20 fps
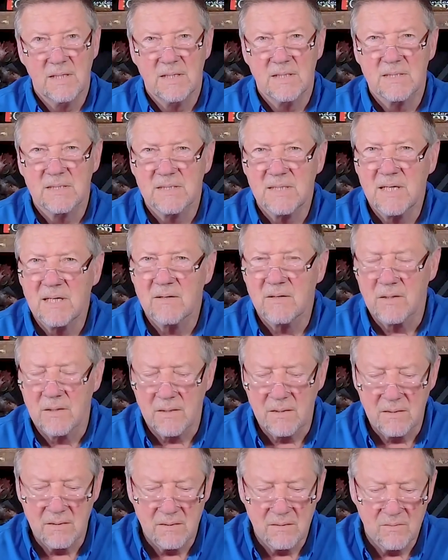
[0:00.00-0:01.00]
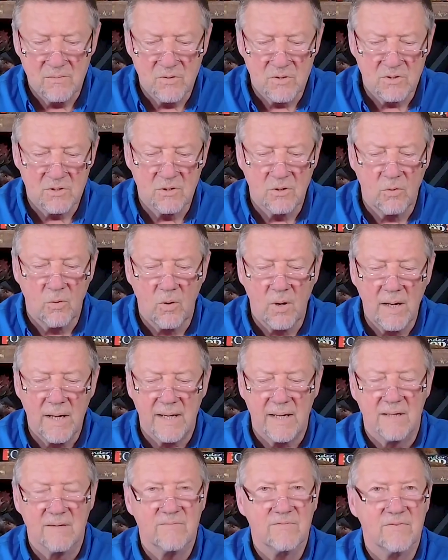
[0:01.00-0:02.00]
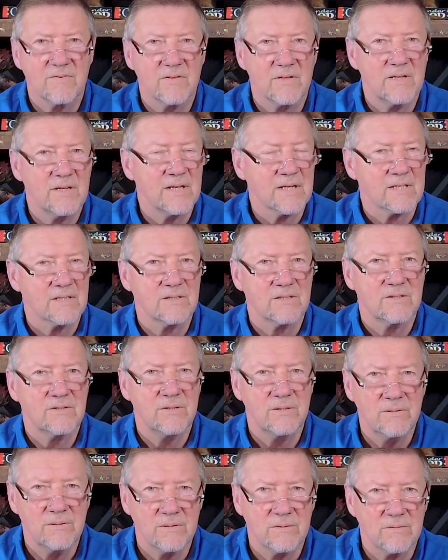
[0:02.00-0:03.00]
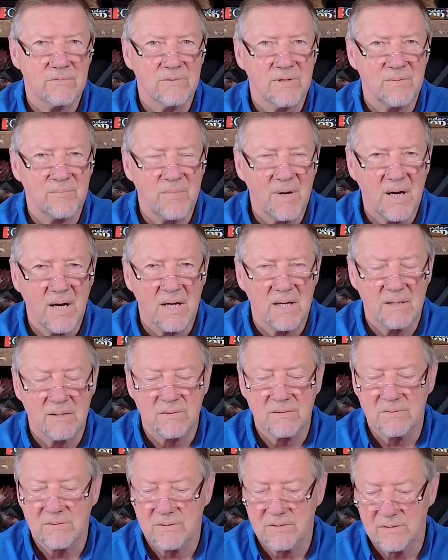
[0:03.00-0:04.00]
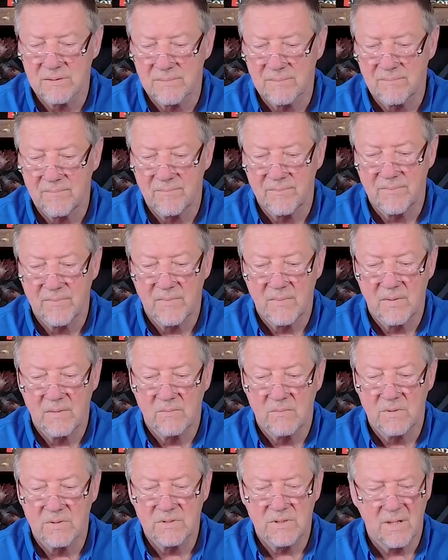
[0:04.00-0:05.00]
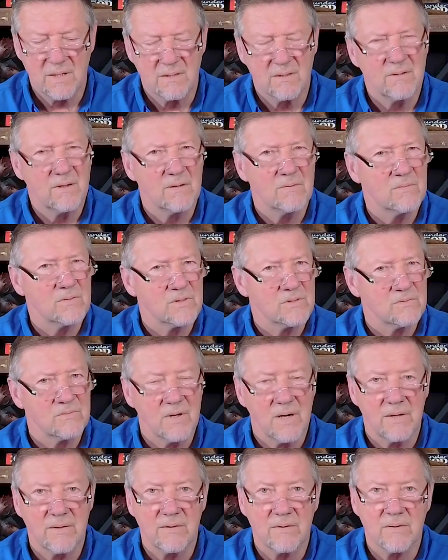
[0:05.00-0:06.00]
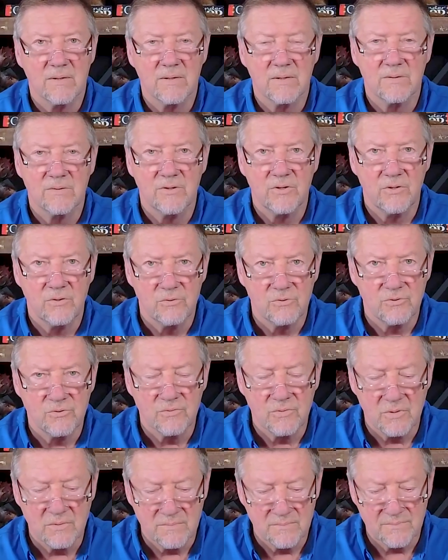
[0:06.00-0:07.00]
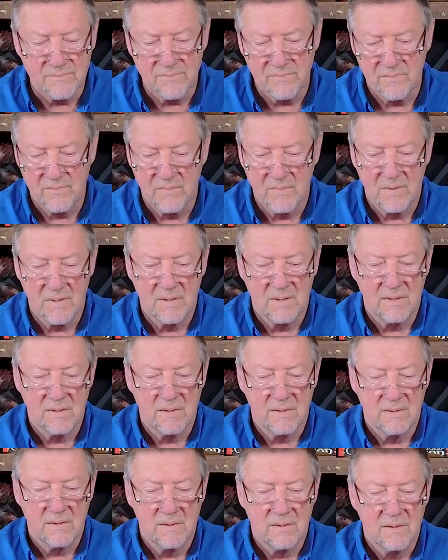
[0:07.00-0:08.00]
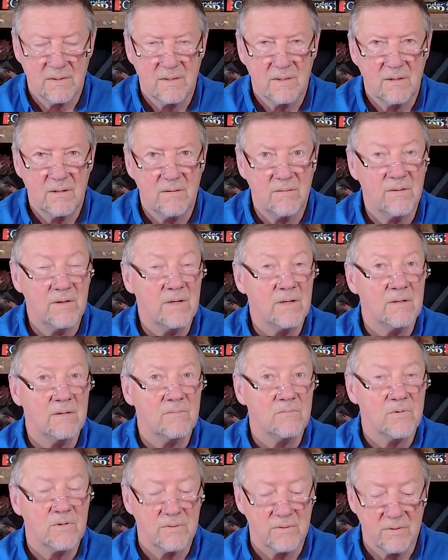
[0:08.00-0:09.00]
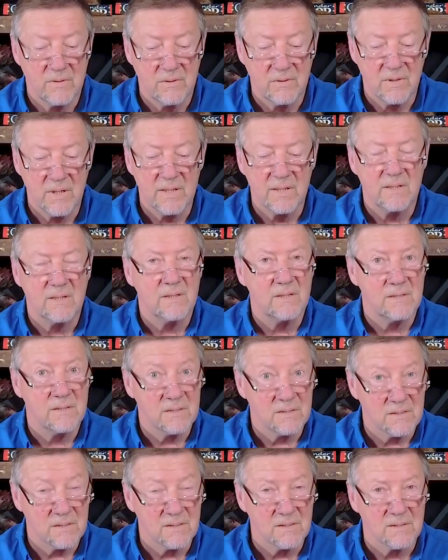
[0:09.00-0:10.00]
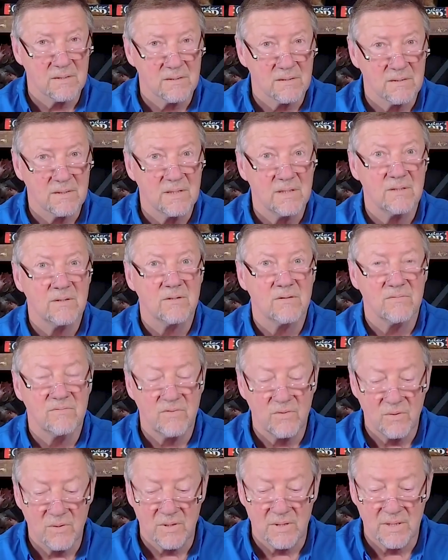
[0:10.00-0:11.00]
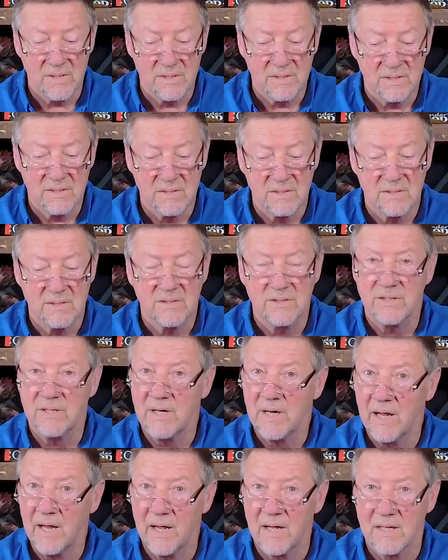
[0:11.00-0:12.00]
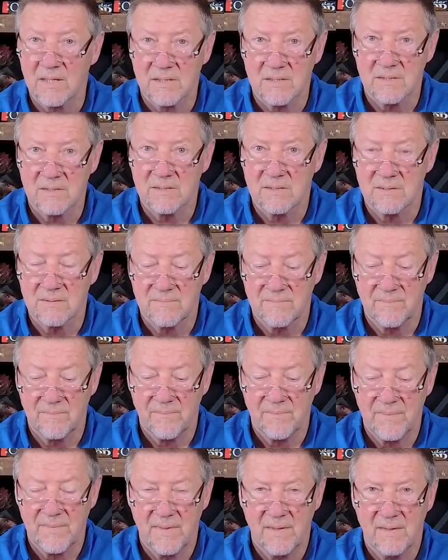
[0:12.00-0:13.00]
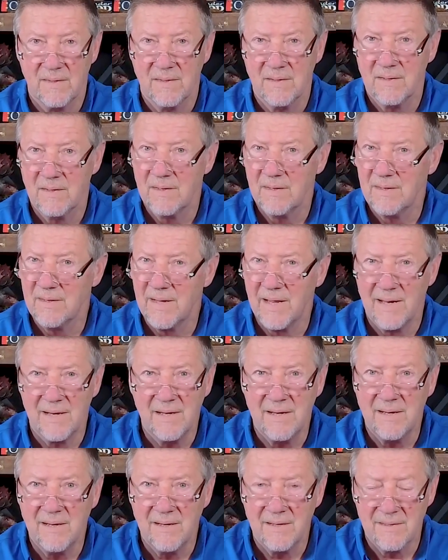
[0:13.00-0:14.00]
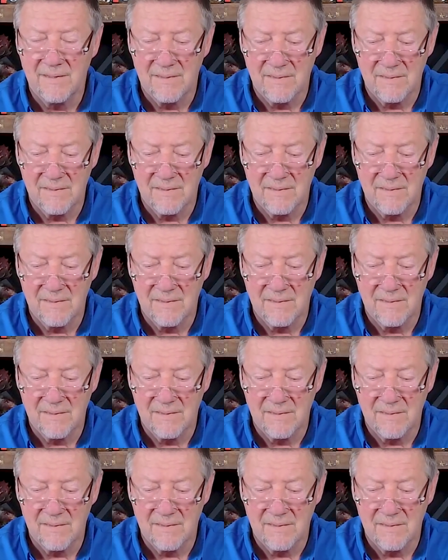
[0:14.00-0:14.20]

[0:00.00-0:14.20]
Sarah was quiet for the next two or three miles, which I thought was rather unusual. Then, with great concern in her voice, she asked, Daddy,